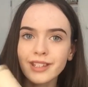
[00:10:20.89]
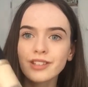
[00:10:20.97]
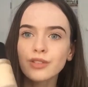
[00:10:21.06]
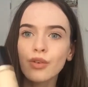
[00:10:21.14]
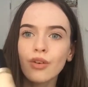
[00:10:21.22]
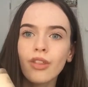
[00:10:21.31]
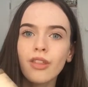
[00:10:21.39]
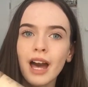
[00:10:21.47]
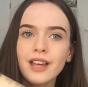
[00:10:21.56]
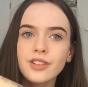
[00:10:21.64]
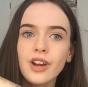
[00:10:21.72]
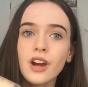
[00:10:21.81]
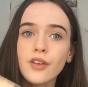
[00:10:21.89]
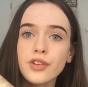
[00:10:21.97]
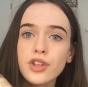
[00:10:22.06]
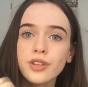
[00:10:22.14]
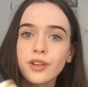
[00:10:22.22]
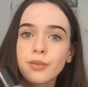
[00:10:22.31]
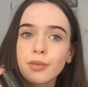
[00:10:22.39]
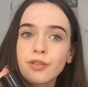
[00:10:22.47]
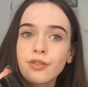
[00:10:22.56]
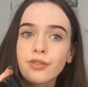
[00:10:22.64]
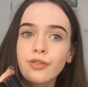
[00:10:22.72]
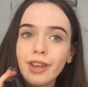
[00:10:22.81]
It's not as high coverage as I would
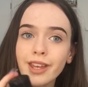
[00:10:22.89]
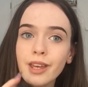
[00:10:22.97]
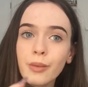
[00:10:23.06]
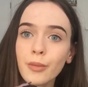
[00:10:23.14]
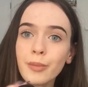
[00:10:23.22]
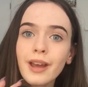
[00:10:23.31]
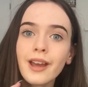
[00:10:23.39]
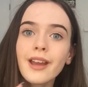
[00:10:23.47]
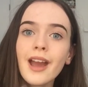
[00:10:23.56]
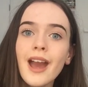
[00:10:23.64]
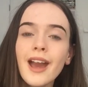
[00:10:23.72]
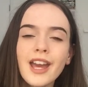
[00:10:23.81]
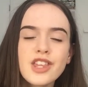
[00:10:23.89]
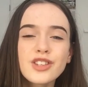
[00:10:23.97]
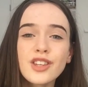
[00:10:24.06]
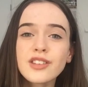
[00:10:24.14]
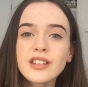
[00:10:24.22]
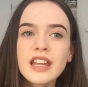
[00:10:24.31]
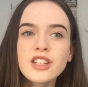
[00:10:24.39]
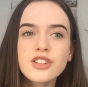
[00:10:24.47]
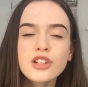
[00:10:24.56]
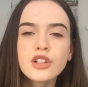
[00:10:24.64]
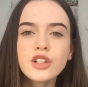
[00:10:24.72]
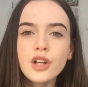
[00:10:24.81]
think it would be. It just doesn't, you
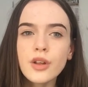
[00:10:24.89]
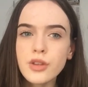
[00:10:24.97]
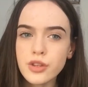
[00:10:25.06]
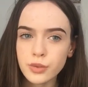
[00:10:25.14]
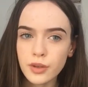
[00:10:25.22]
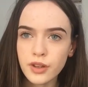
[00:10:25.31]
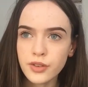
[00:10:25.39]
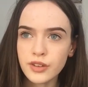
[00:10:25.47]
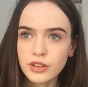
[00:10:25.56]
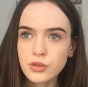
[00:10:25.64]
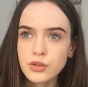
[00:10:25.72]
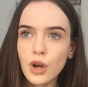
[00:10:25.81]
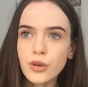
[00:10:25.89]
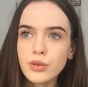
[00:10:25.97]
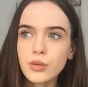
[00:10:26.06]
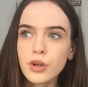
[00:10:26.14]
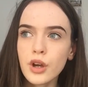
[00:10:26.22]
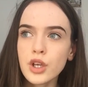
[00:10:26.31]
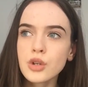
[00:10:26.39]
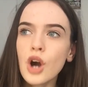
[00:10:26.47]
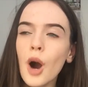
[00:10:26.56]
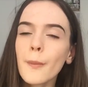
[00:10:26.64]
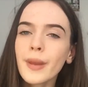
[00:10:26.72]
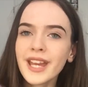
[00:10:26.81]
know, it's just one of those things. You
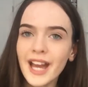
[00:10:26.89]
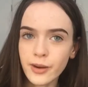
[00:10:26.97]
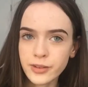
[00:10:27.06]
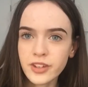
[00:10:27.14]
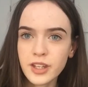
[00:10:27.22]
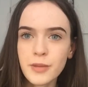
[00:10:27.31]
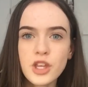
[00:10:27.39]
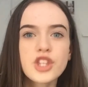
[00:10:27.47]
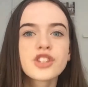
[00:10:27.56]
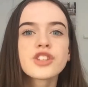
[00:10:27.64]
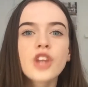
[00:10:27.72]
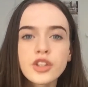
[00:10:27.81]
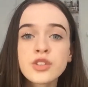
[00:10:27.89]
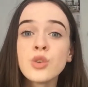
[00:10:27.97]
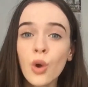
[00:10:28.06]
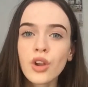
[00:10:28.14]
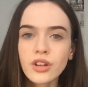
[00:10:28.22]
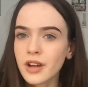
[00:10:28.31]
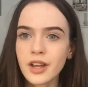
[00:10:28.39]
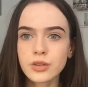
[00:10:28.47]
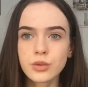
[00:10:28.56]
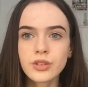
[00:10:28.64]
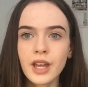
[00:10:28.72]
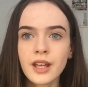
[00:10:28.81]
can't pick out something, but it just does not look nice
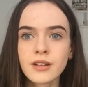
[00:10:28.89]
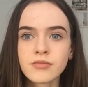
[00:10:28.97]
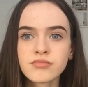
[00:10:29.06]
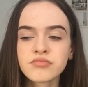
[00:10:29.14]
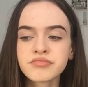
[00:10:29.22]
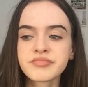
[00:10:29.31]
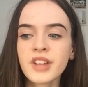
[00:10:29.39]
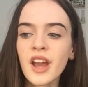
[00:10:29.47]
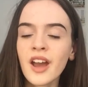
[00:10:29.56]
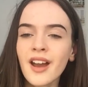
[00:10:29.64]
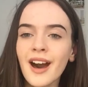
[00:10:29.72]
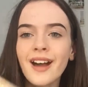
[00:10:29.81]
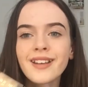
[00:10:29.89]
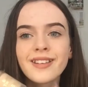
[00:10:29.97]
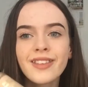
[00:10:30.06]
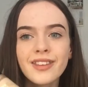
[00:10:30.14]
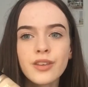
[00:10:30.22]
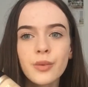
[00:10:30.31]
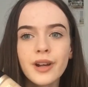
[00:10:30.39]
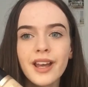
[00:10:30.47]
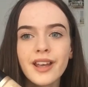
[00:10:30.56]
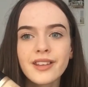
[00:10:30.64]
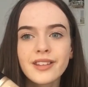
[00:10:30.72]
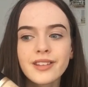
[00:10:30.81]
on your skin. And this is what it
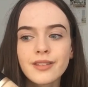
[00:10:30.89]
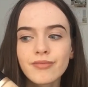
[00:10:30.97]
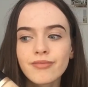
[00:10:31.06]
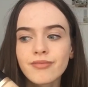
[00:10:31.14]
is.